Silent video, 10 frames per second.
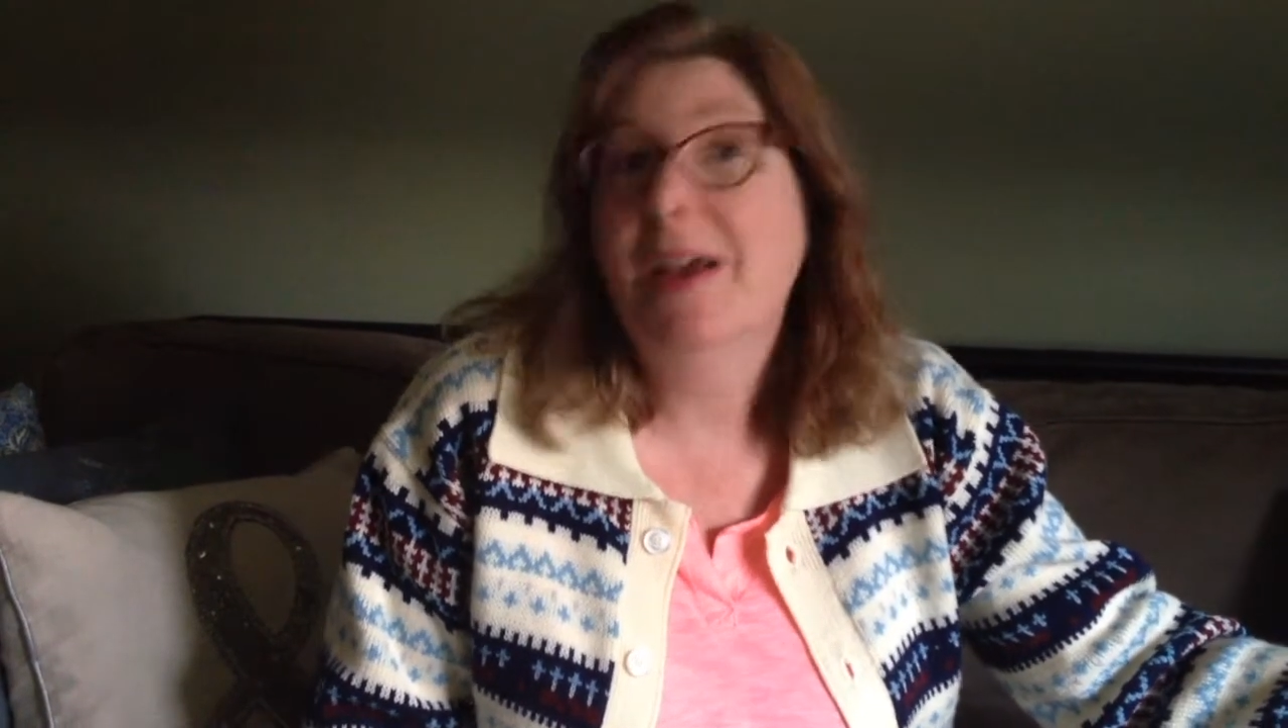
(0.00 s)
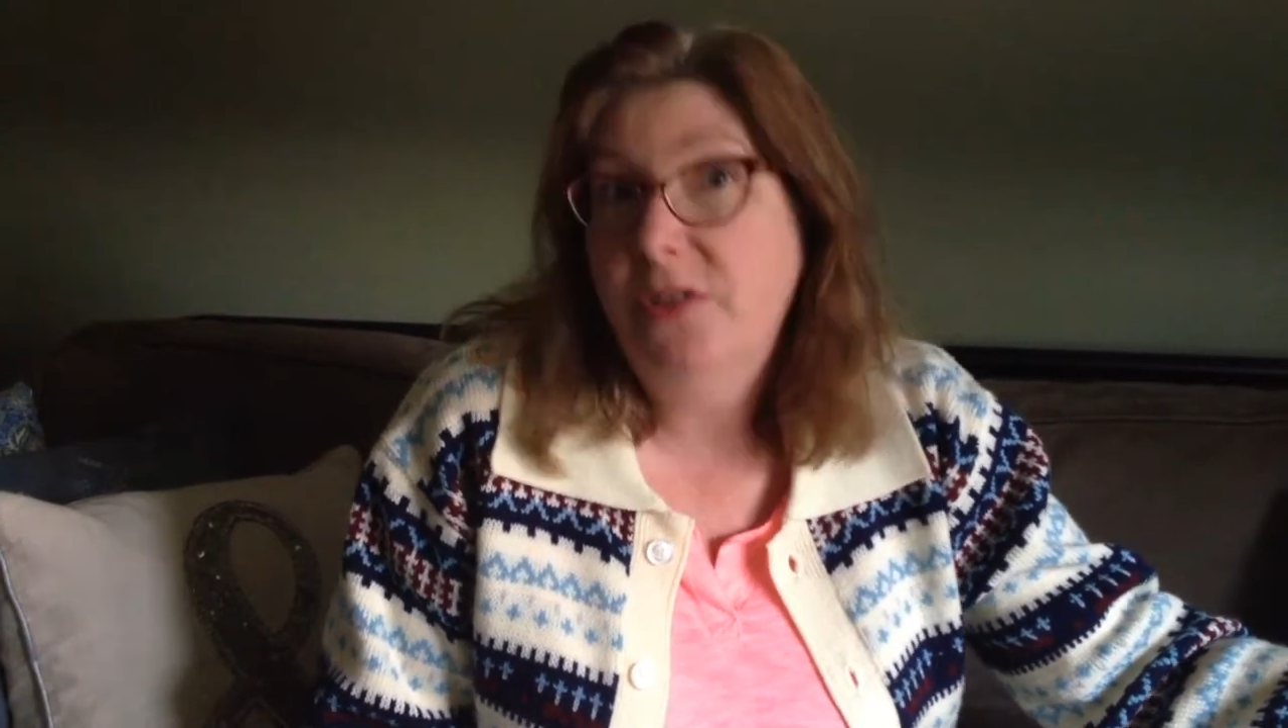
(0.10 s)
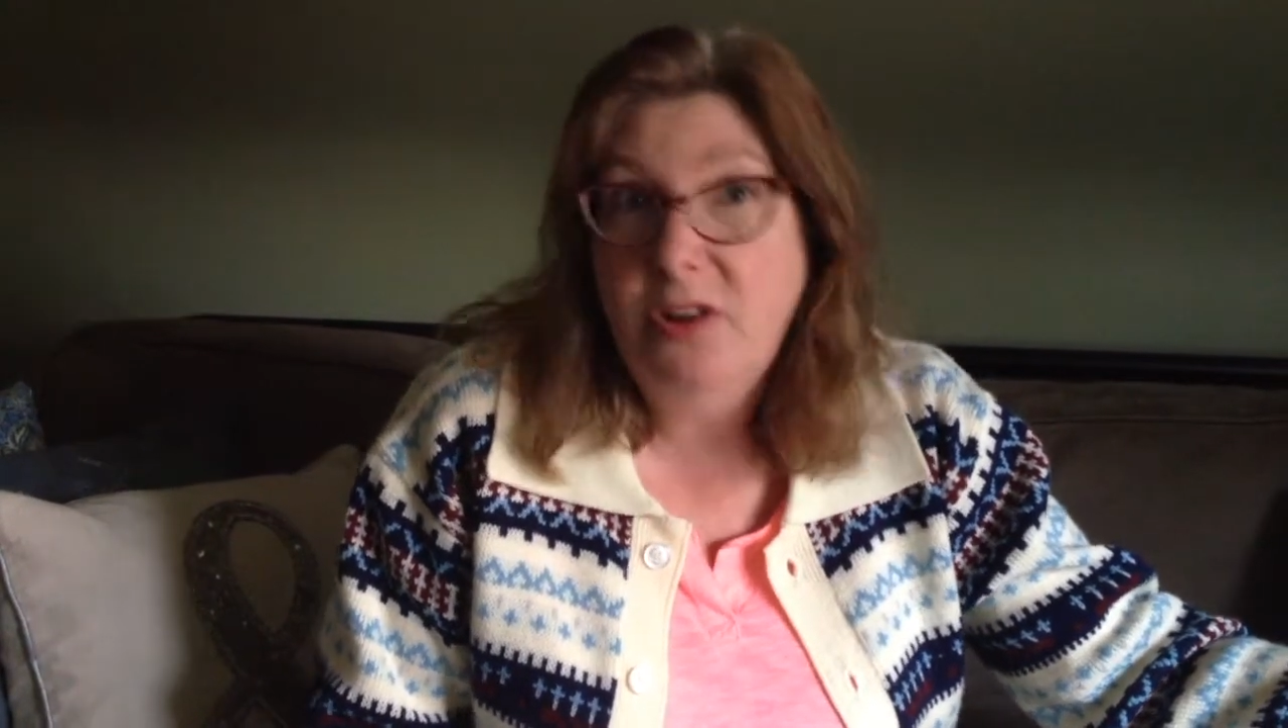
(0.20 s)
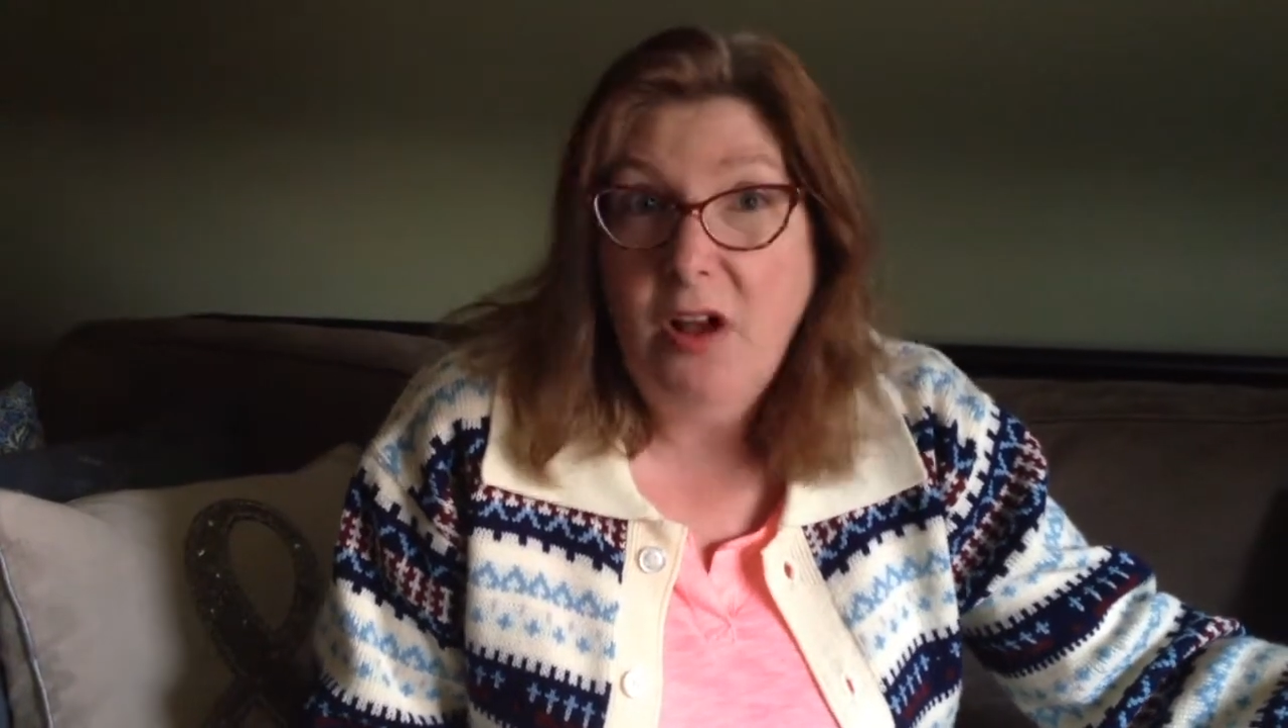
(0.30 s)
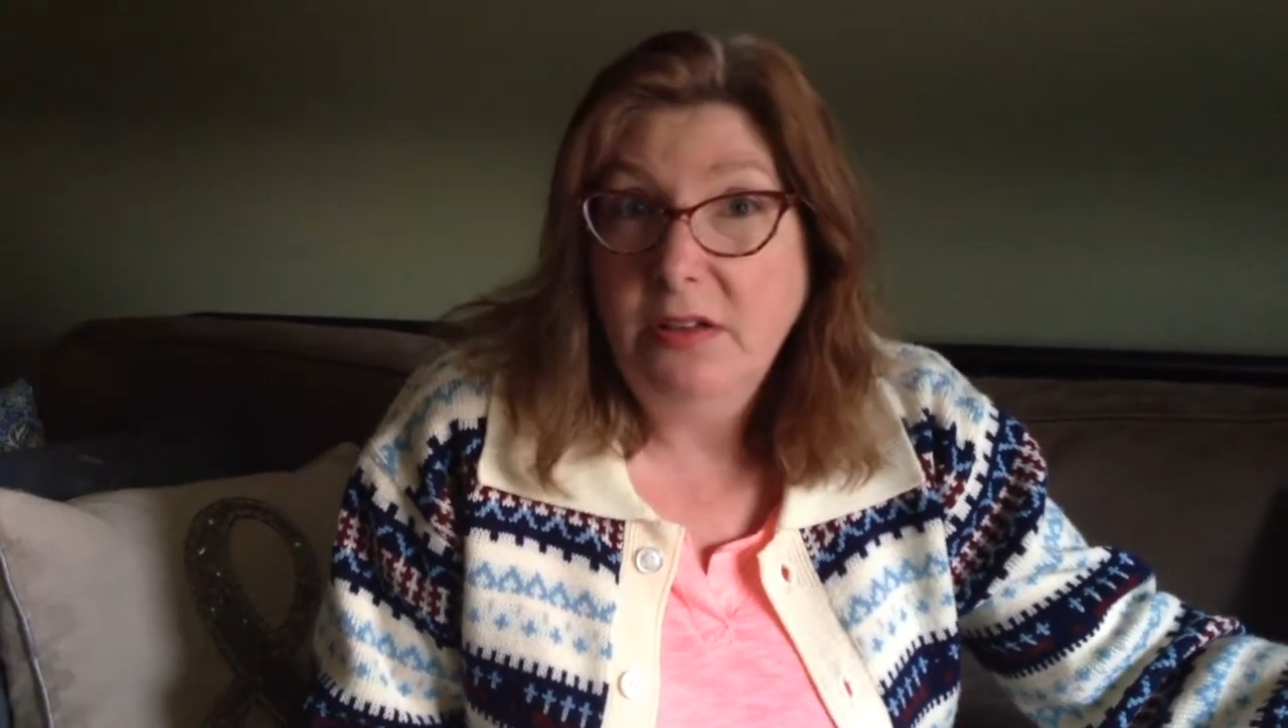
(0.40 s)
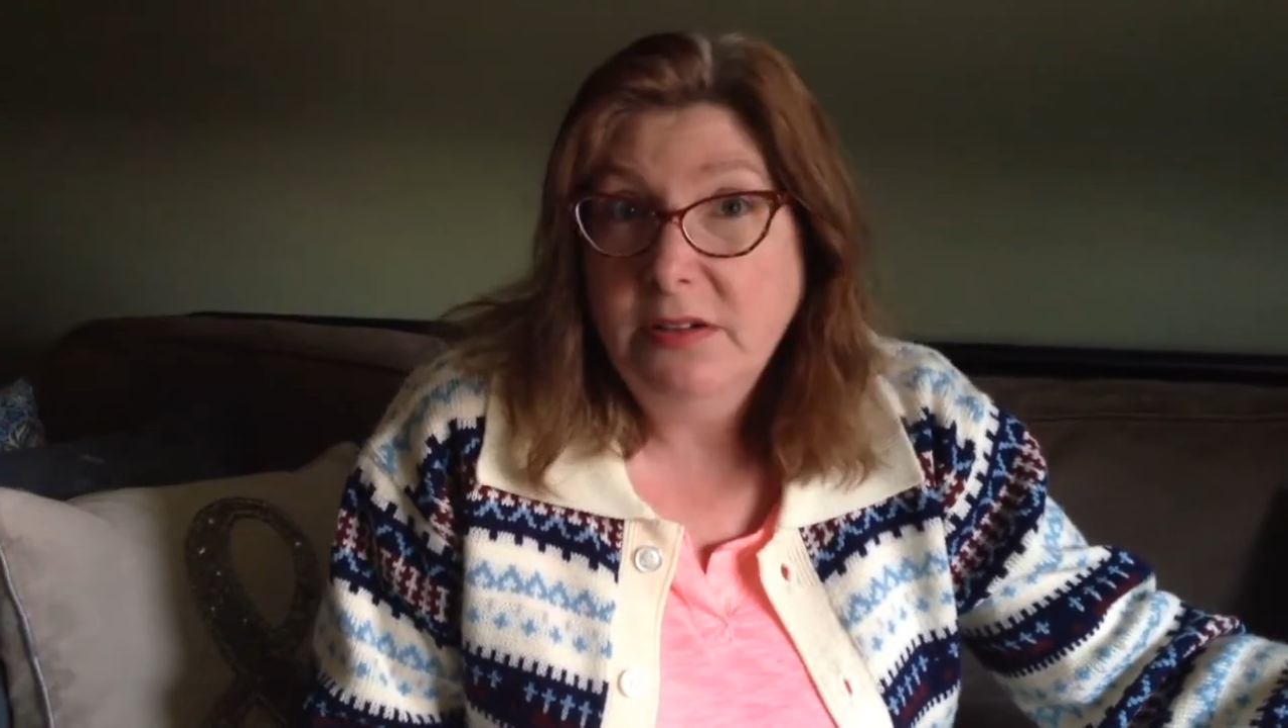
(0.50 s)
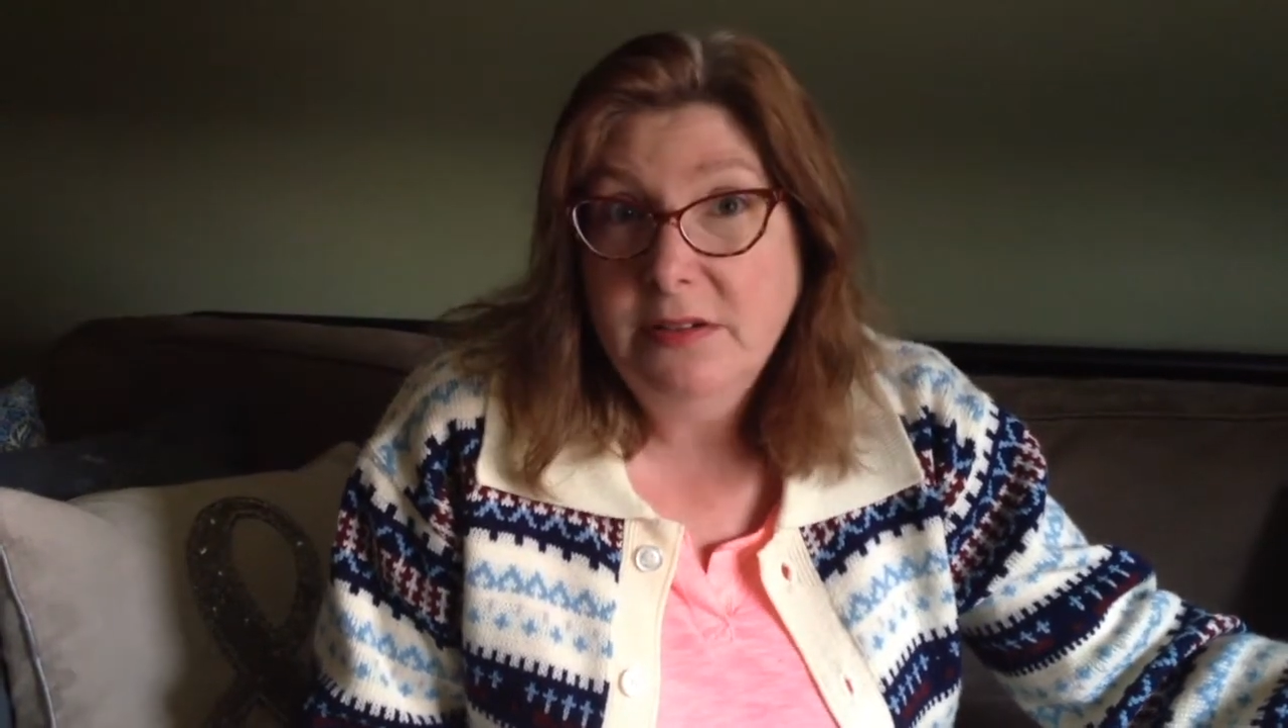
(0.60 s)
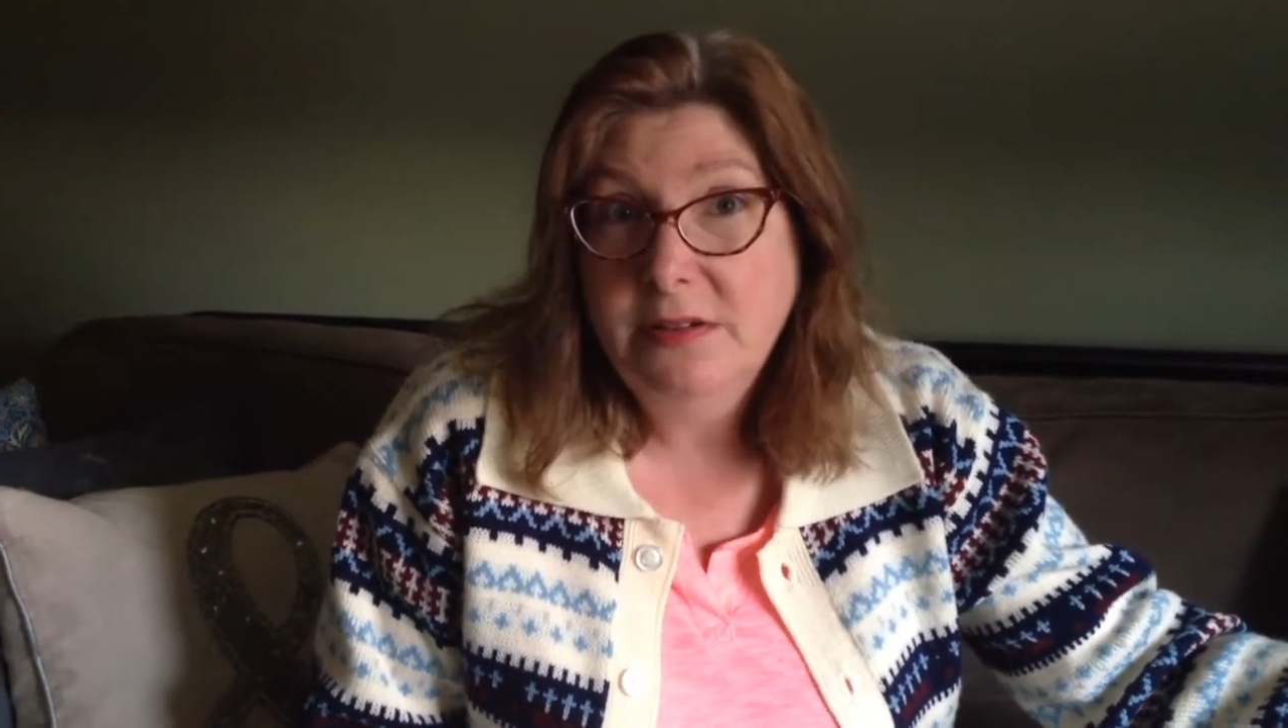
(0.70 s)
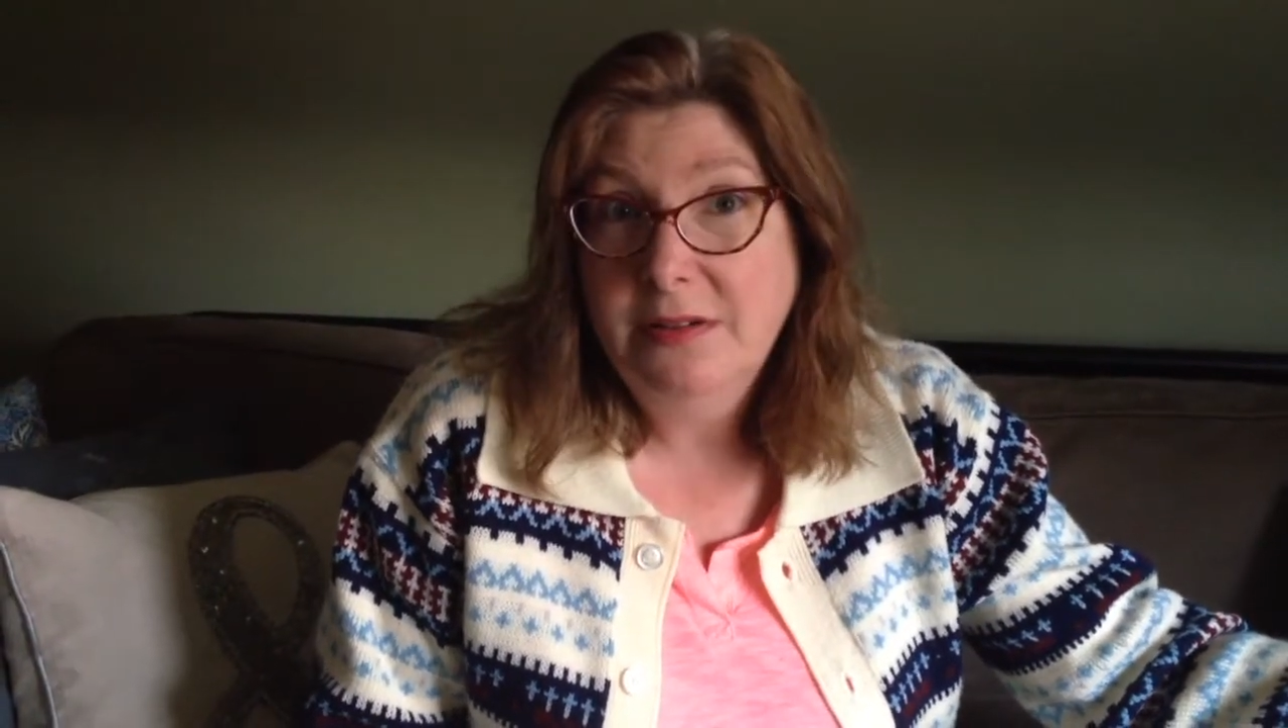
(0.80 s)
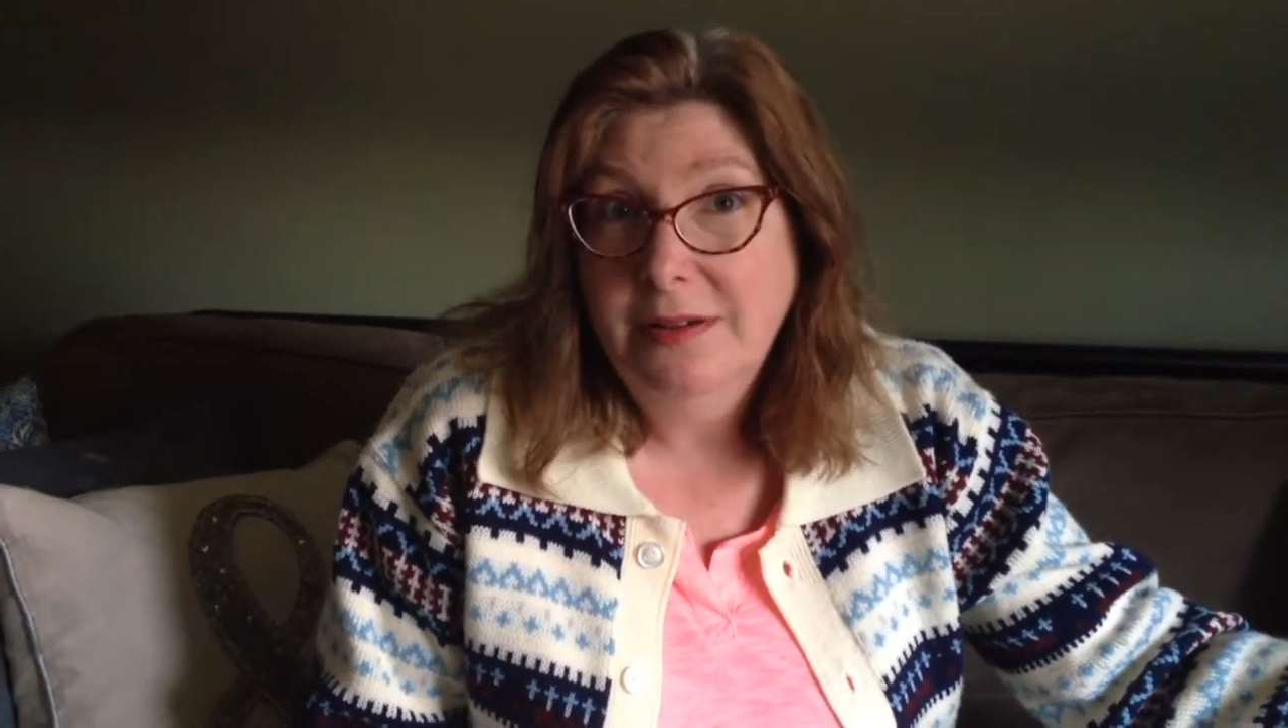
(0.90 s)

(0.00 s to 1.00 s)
$100?